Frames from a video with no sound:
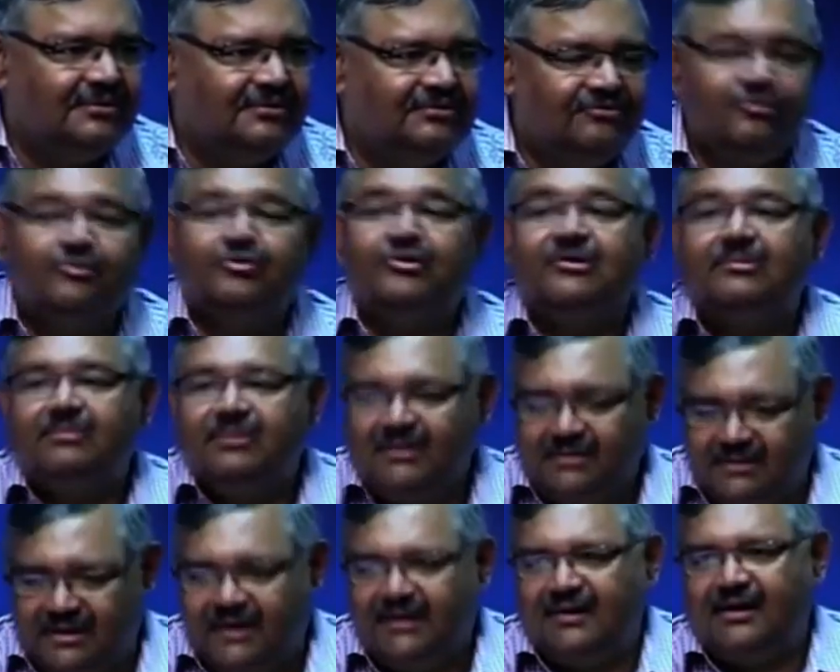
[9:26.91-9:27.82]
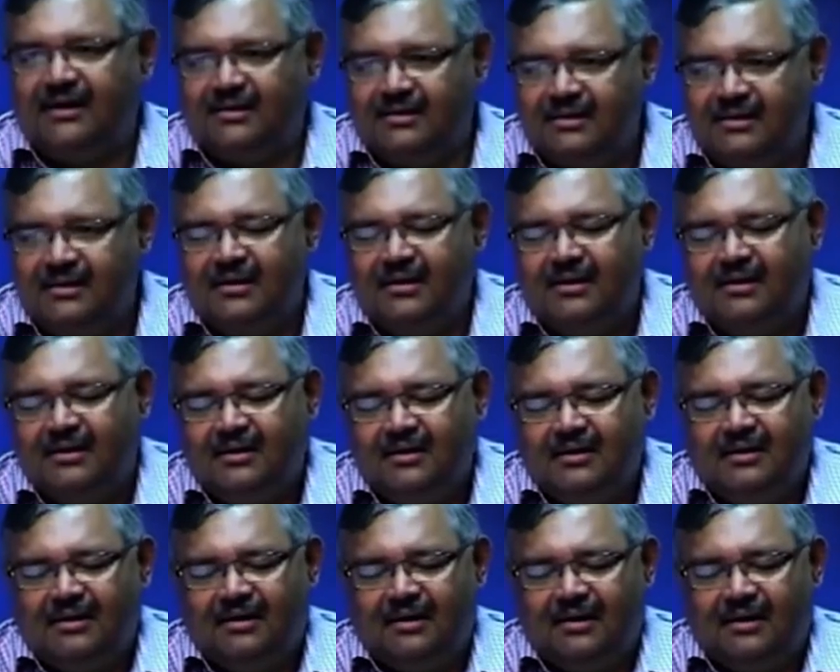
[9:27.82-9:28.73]
suitable and
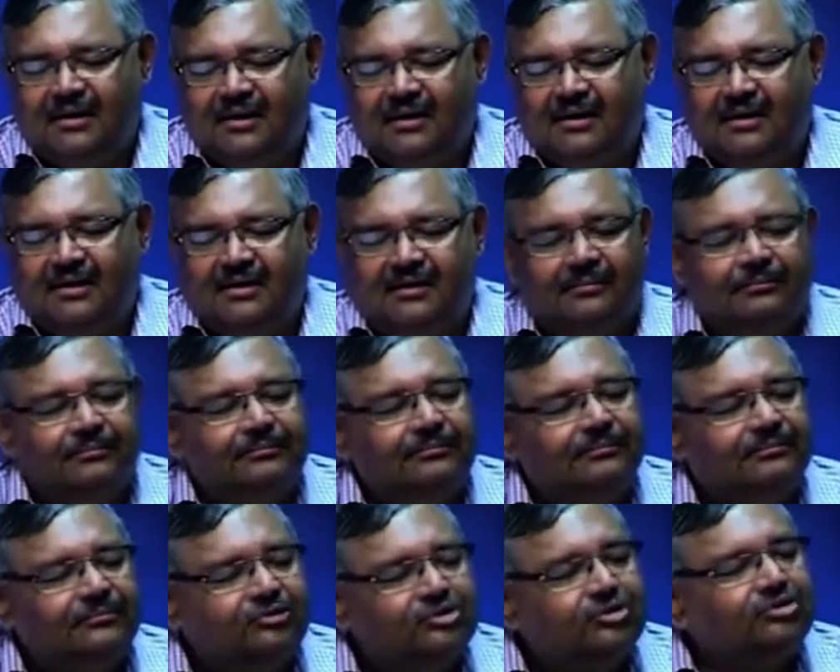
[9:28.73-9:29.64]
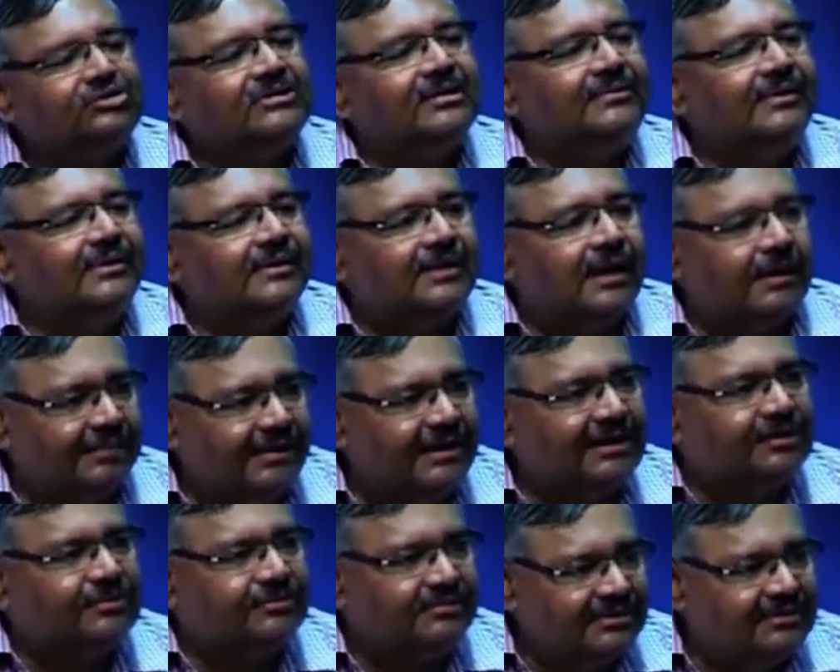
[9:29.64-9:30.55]
um, suitably coupled
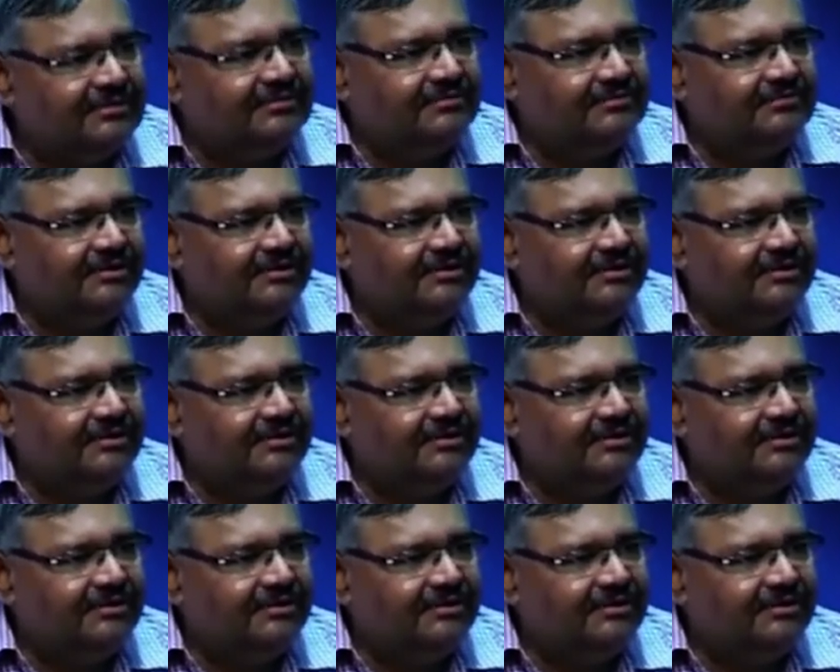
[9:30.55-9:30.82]
to it.